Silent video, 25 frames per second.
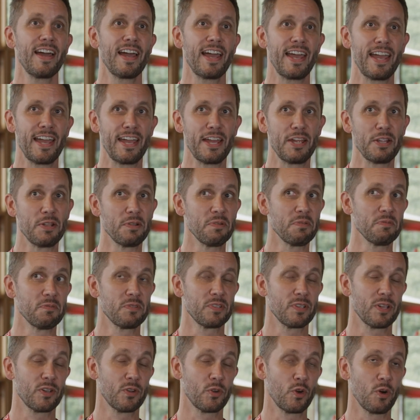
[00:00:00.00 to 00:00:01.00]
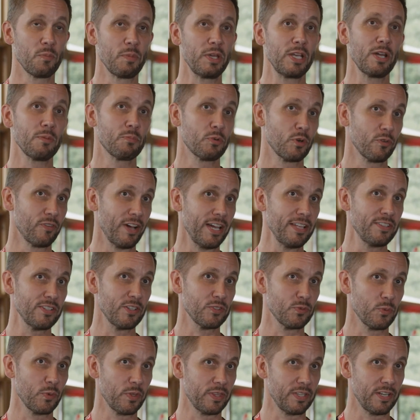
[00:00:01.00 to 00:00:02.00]
And CoreMedia provides
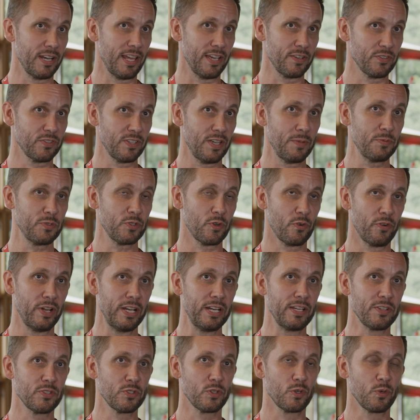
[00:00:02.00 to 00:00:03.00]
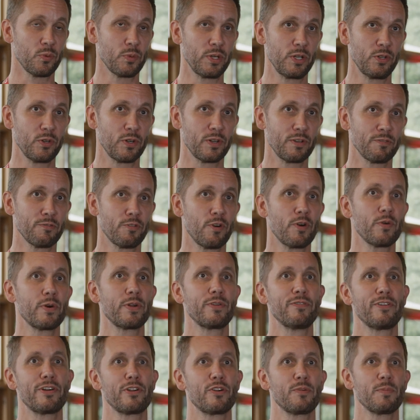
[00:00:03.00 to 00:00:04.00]
us with the next steps already, so we're looking
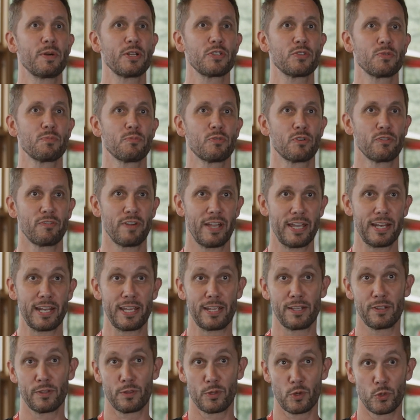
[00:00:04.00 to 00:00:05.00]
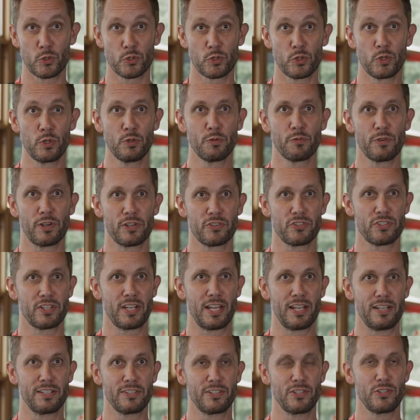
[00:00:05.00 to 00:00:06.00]
forward very much providing those new
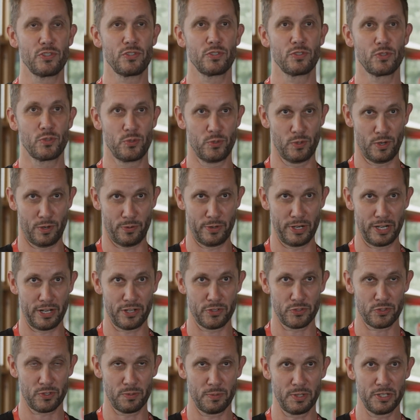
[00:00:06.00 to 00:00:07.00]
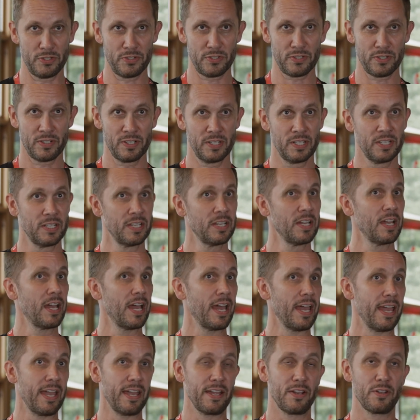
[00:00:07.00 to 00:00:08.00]
functionalities to our customers.
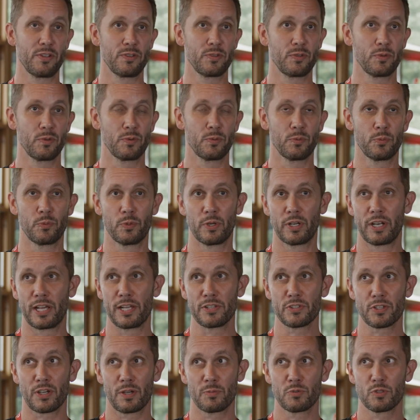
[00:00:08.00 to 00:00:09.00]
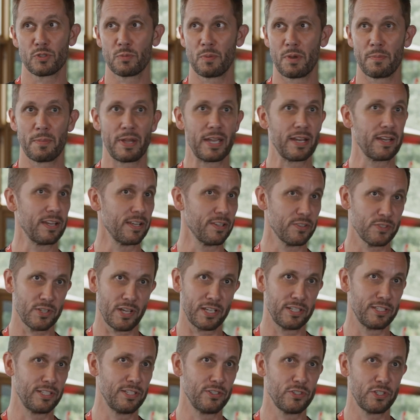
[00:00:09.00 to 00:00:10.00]
And what else comes to my mind? It's
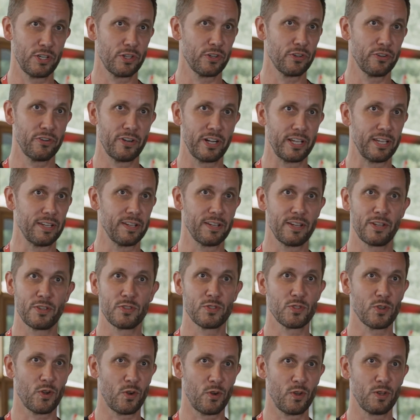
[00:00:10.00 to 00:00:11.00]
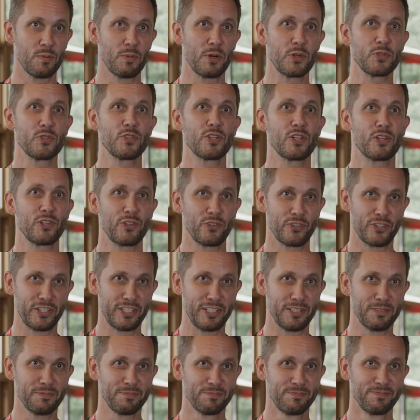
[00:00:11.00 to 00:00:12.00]
IT security. It's all about
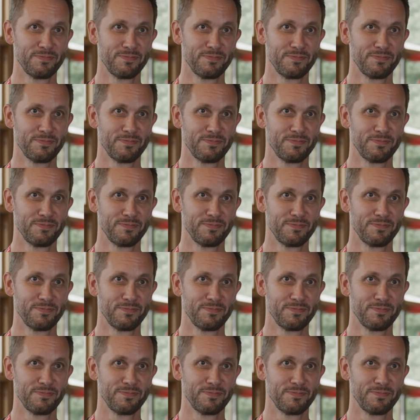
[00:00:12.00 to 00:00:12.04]
security.